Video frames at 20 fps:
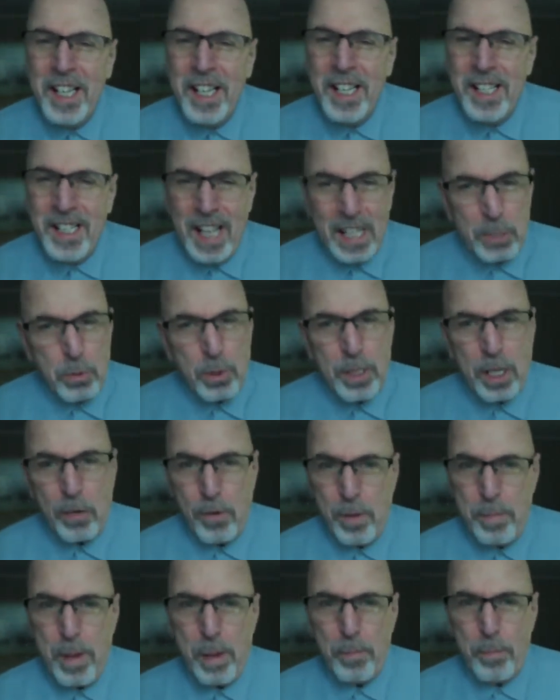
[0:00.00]
That's what they
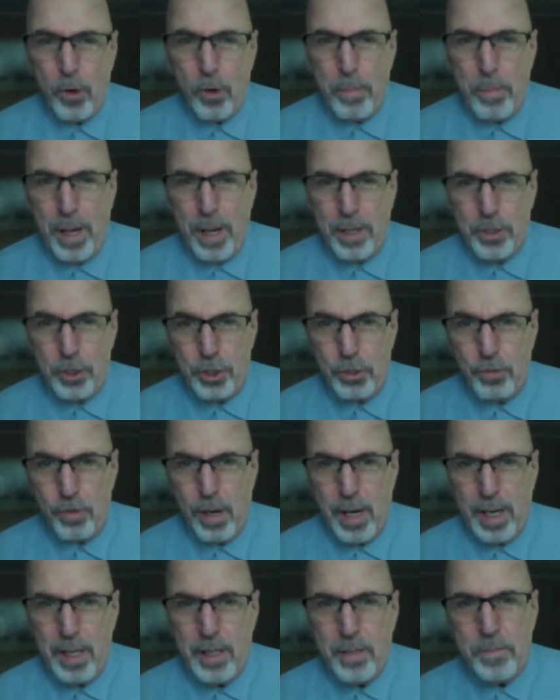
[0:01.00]
remember about you,
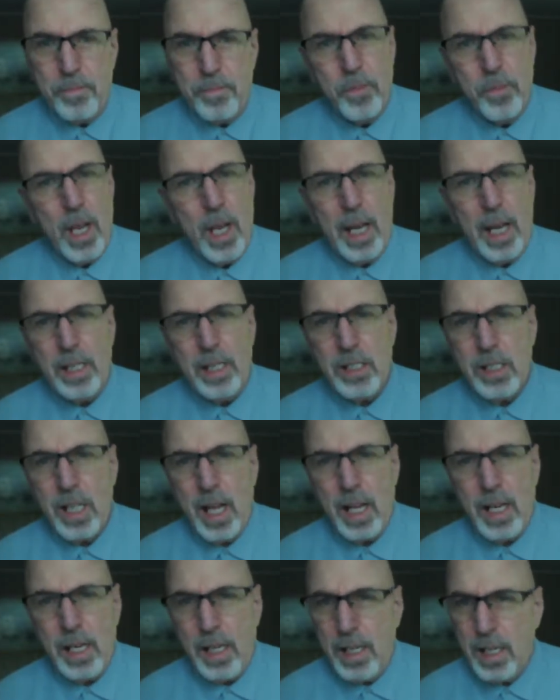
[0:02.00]
right? And it's not
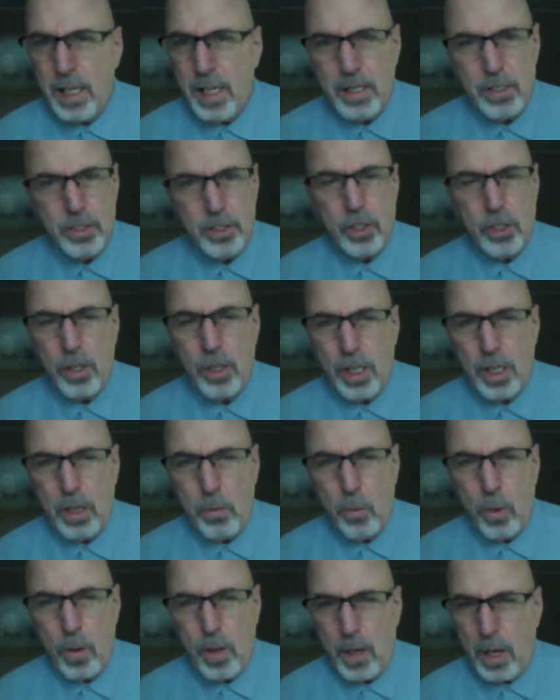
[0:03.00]
Certainly,
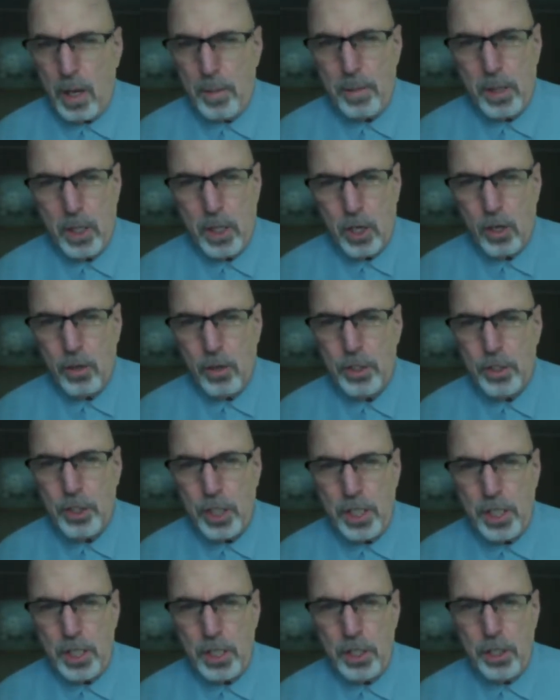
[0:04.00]
what I'm encouraging
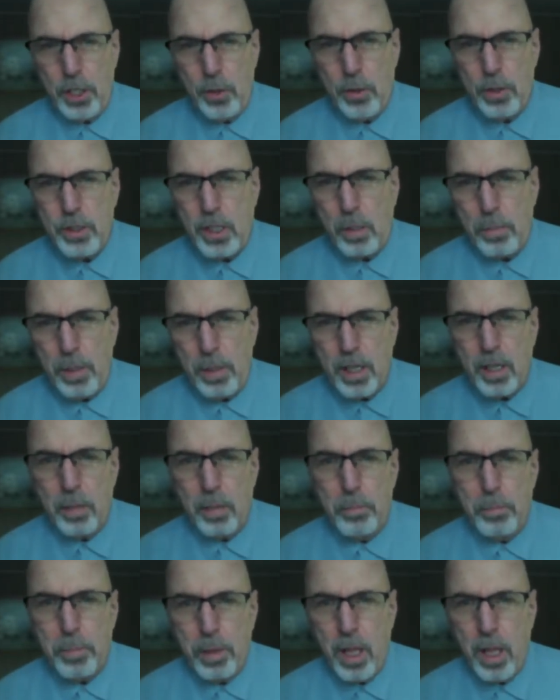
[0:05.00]
you to do is to be
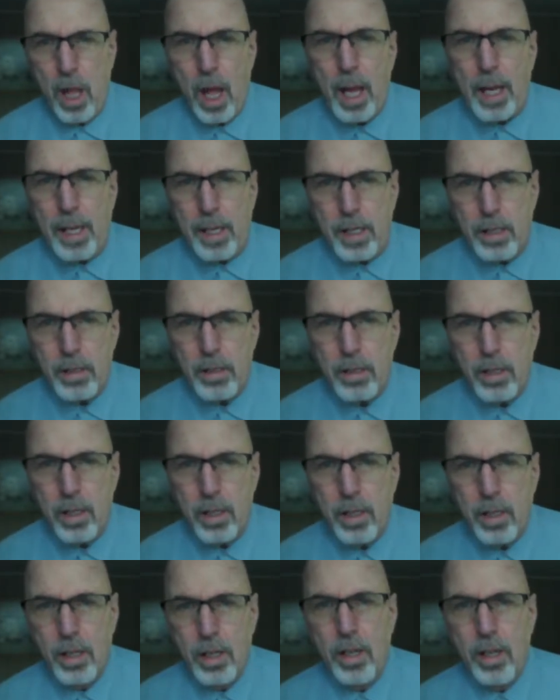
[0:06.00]
compliant,
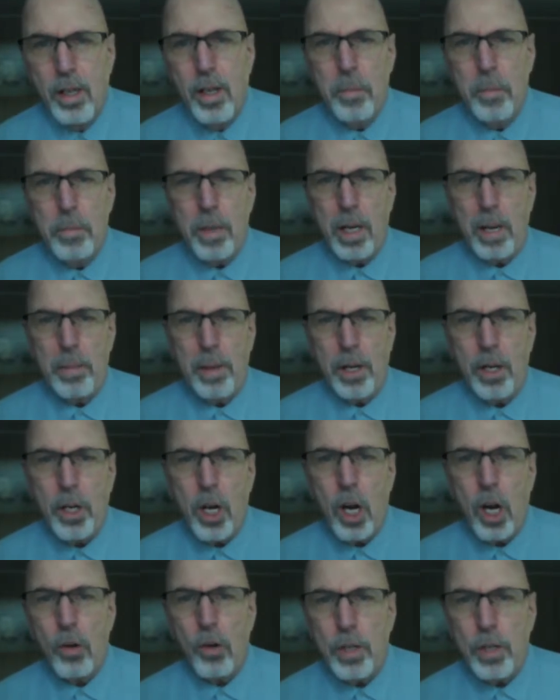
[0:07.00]
but I'm
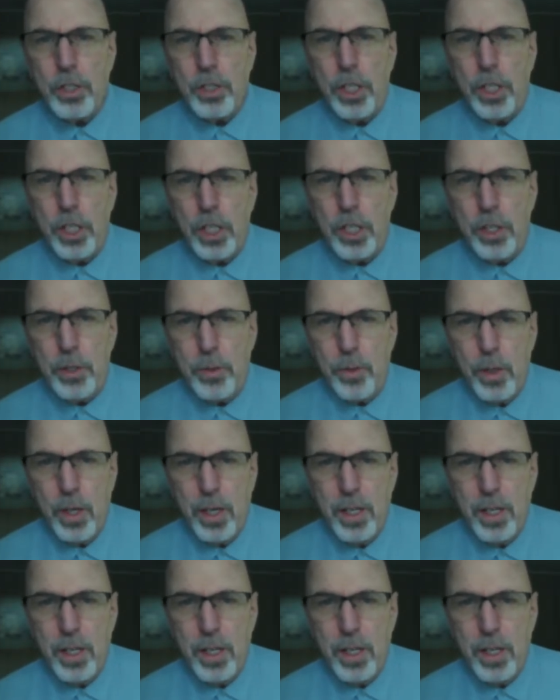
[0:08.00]
encouraging you